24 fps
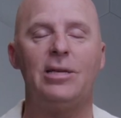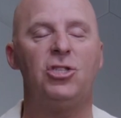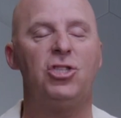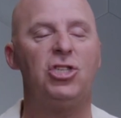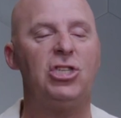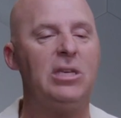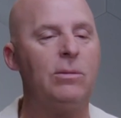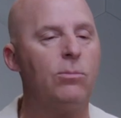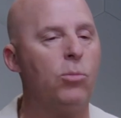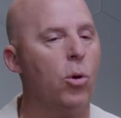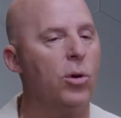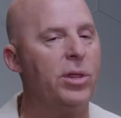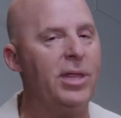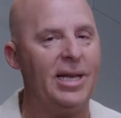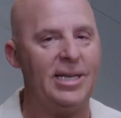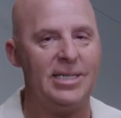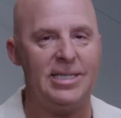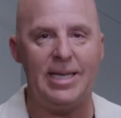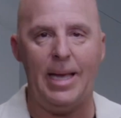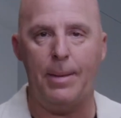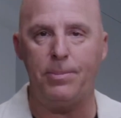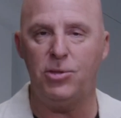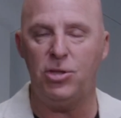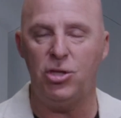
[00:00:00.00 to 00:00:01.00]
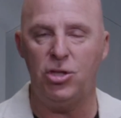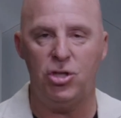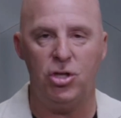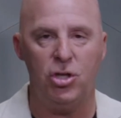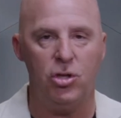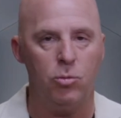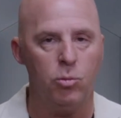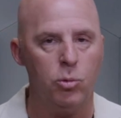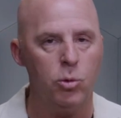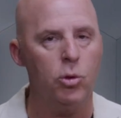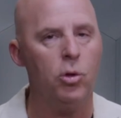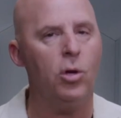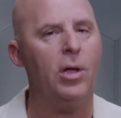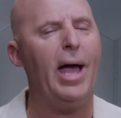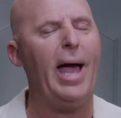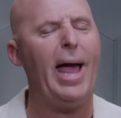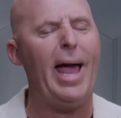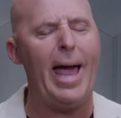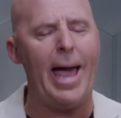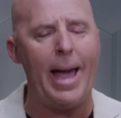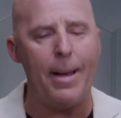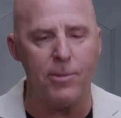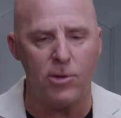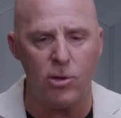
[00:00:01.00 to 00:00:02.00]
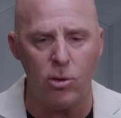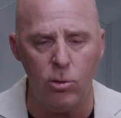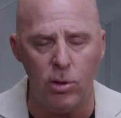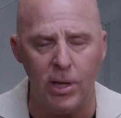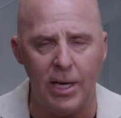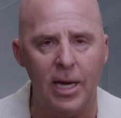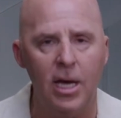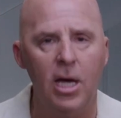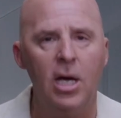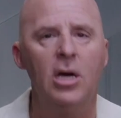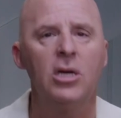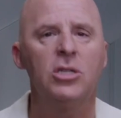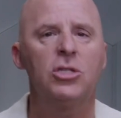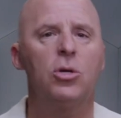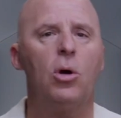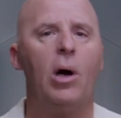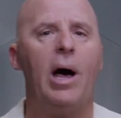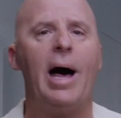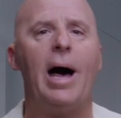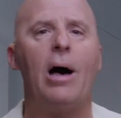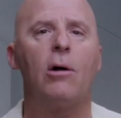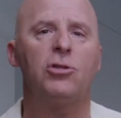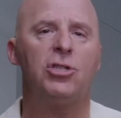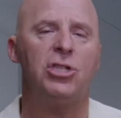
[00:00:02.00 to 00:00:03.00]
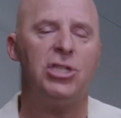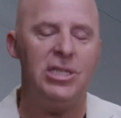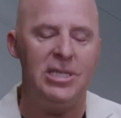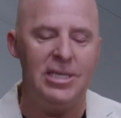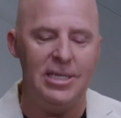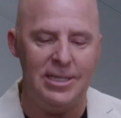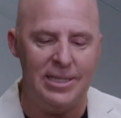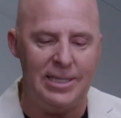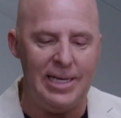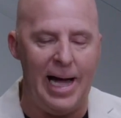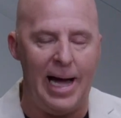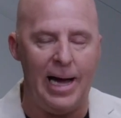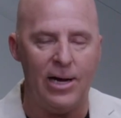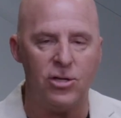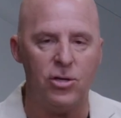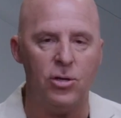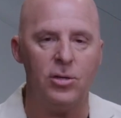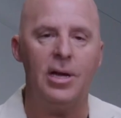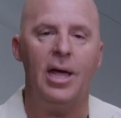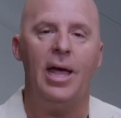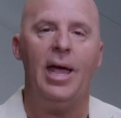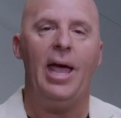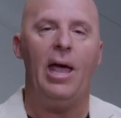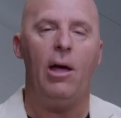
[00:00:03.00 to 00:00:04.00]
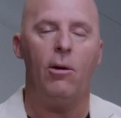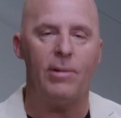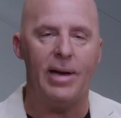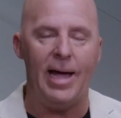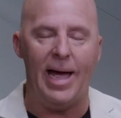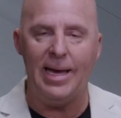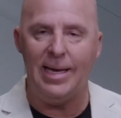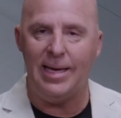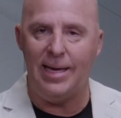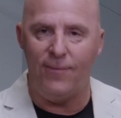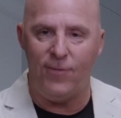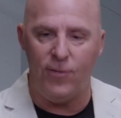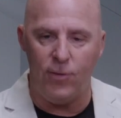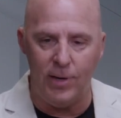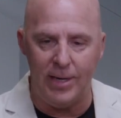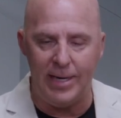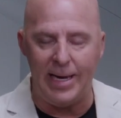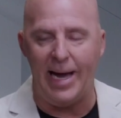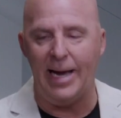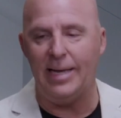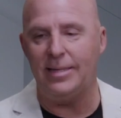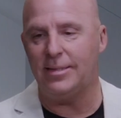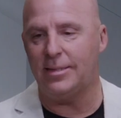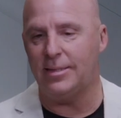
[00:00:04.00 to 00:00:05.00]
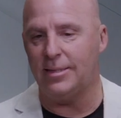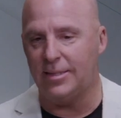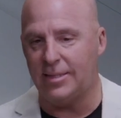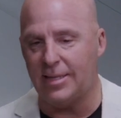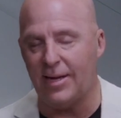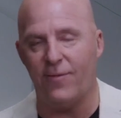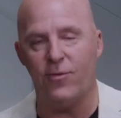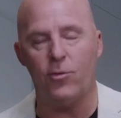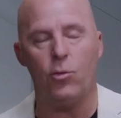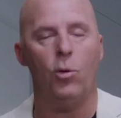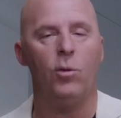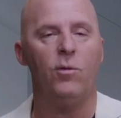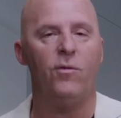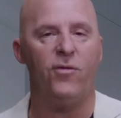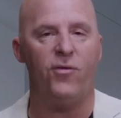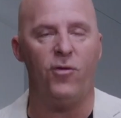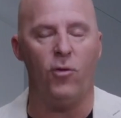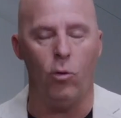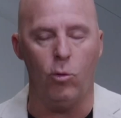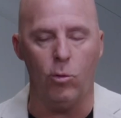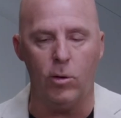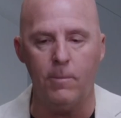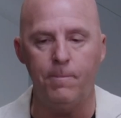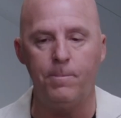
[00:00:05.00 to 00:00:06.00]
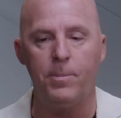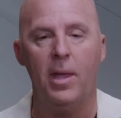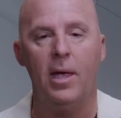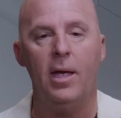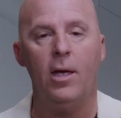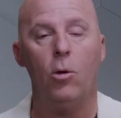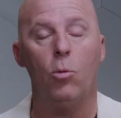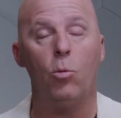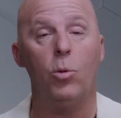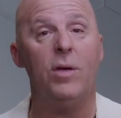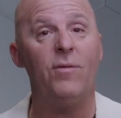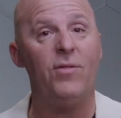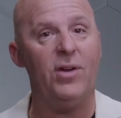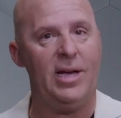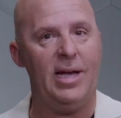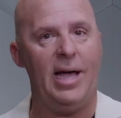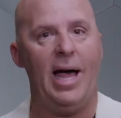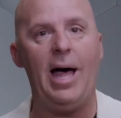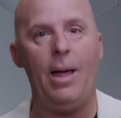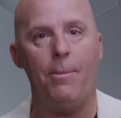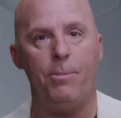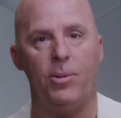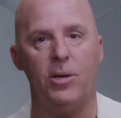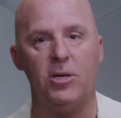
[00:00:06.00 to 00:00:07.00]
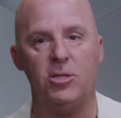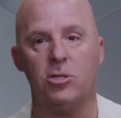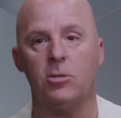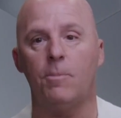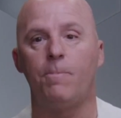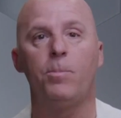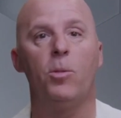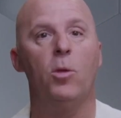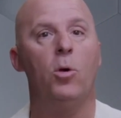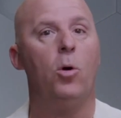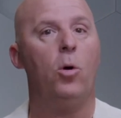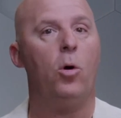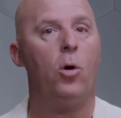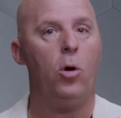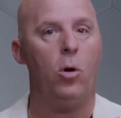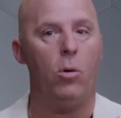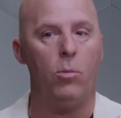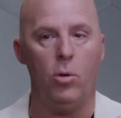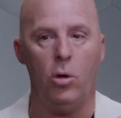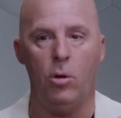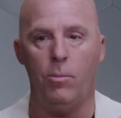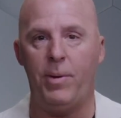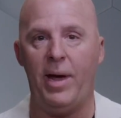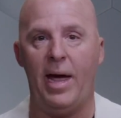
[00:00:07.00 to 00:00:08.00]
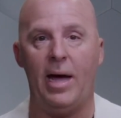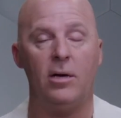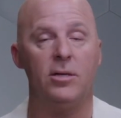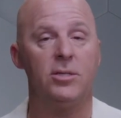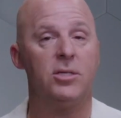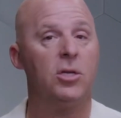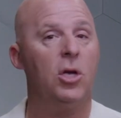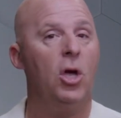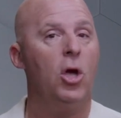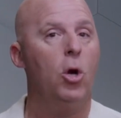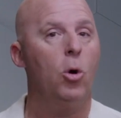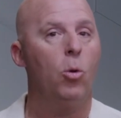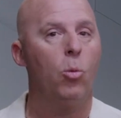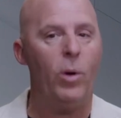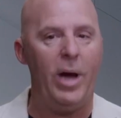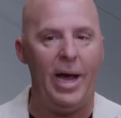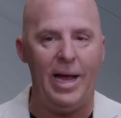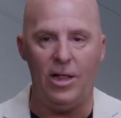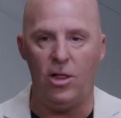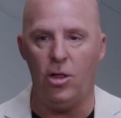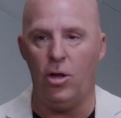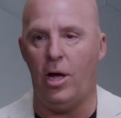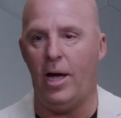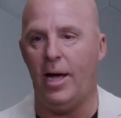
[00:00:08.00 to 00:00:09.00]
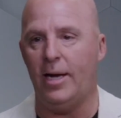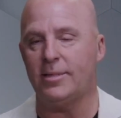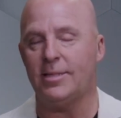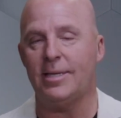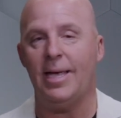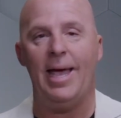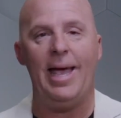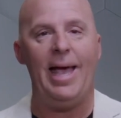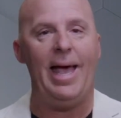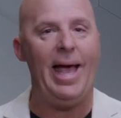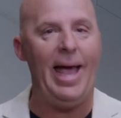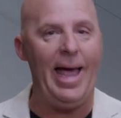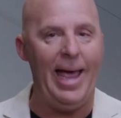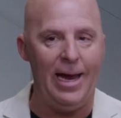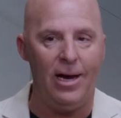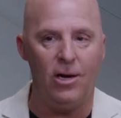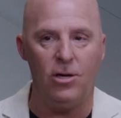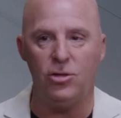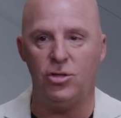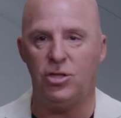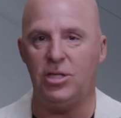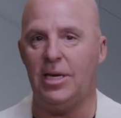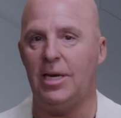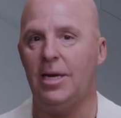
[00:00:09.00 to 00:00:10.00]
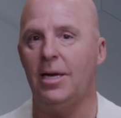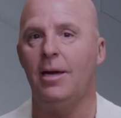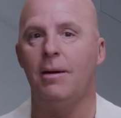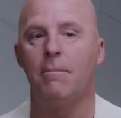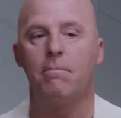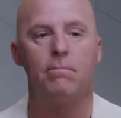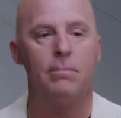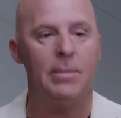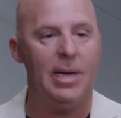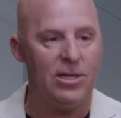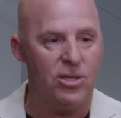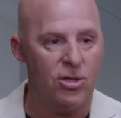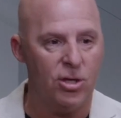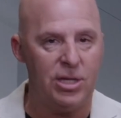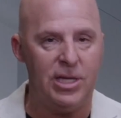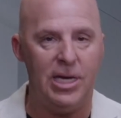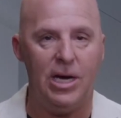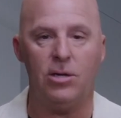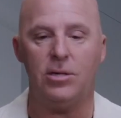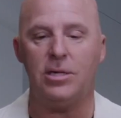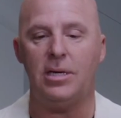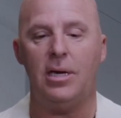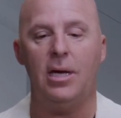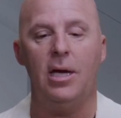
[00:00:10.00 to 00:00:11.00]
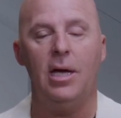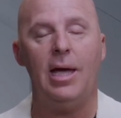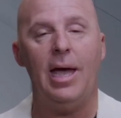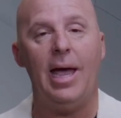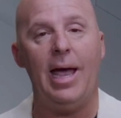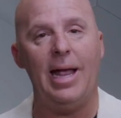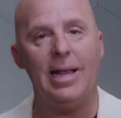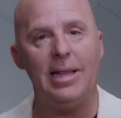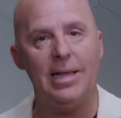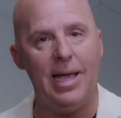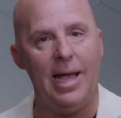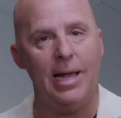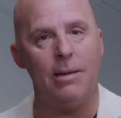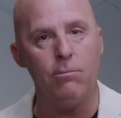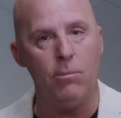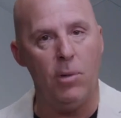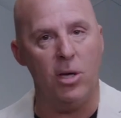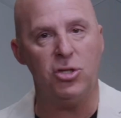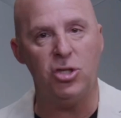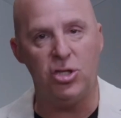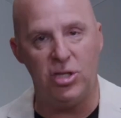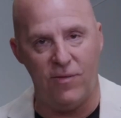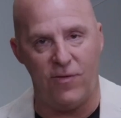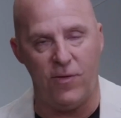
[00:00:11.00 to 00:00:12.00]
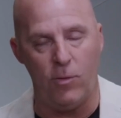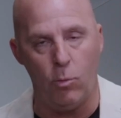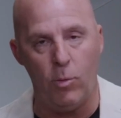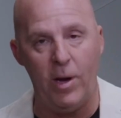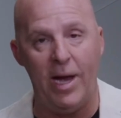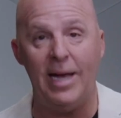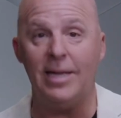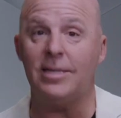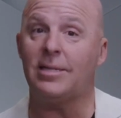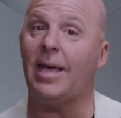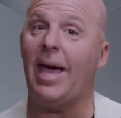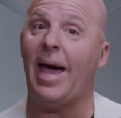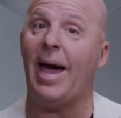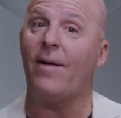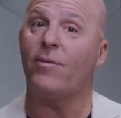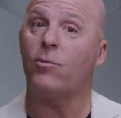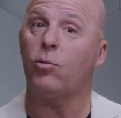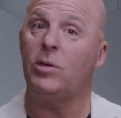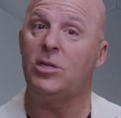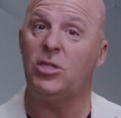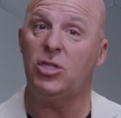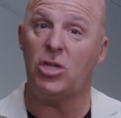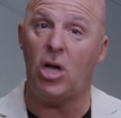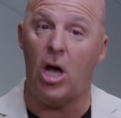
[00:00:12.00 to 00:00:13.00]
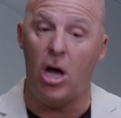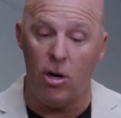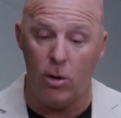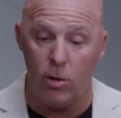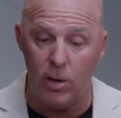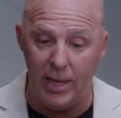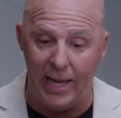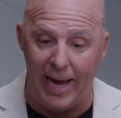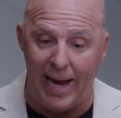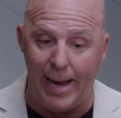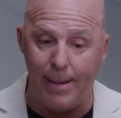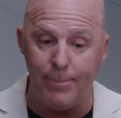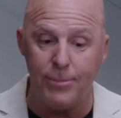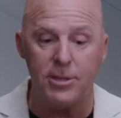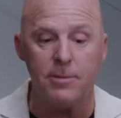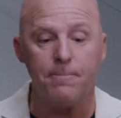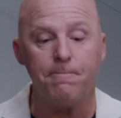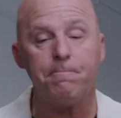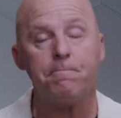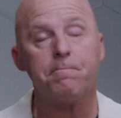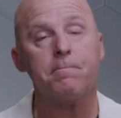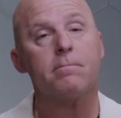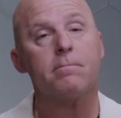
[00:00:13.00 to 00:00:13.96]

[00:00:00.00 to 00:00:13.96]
is she more the exception to the rule? Absolutely. So how she is doctored, and when I give her guidance and stuff going forward, we've accomplished hormonal balance, weight loss, energy, mental clarity, in much different ways after we saw her labs